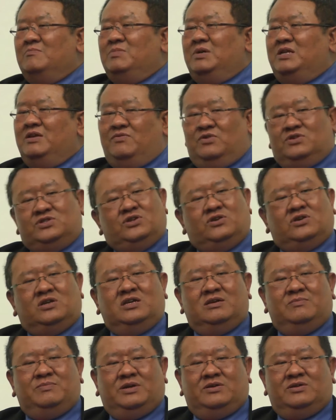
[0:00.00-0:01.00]
But if you're
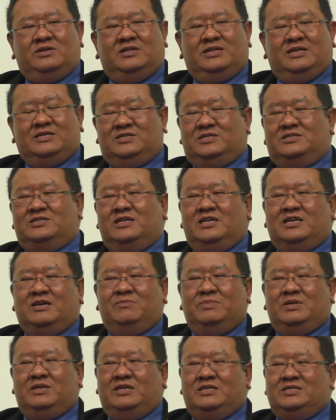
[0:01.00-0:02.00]
talking about an existing
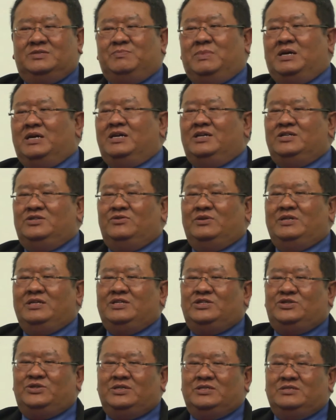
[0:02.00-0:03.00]
company that's buying into an
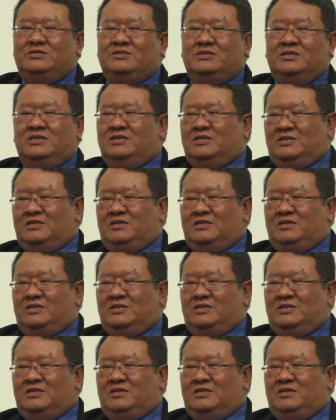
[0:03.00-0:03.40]
interest,